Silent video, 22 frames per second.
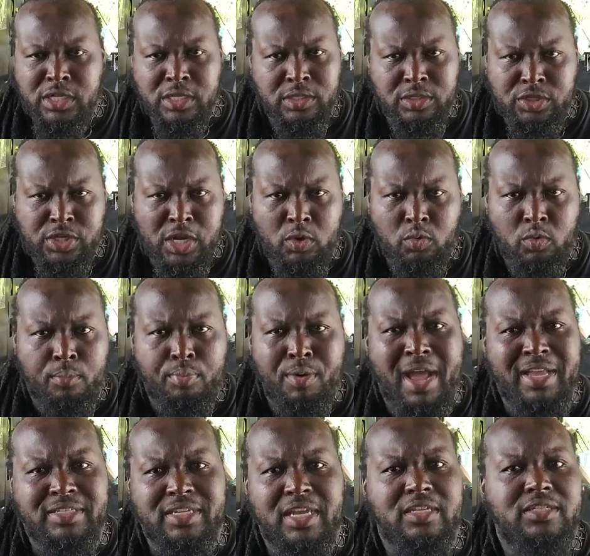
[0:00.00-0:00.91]
general
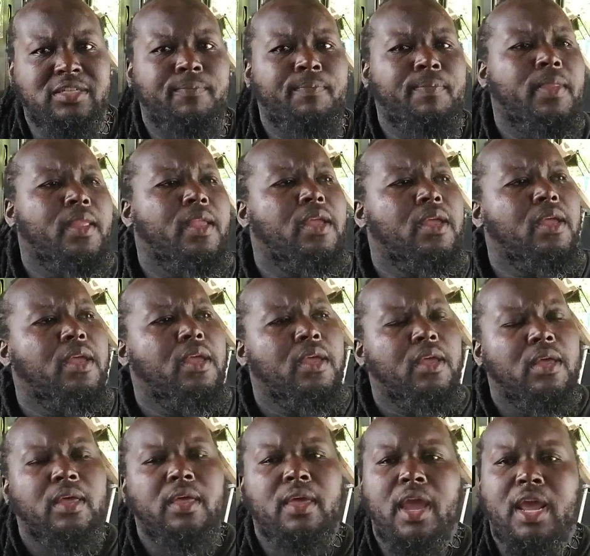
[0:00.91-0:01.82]
process.
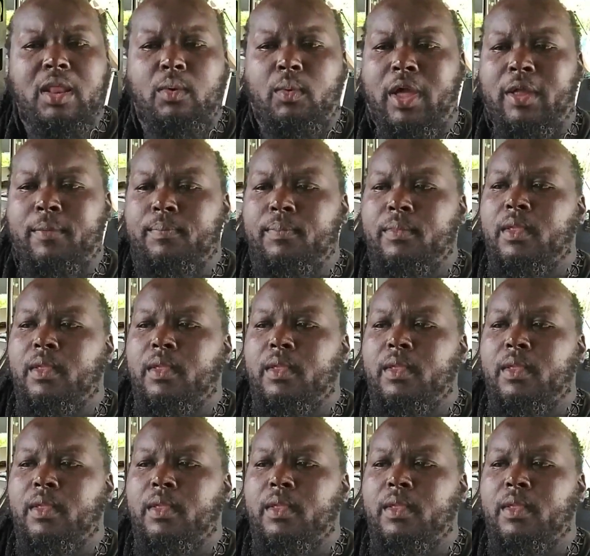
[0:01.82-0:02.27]
Anyway,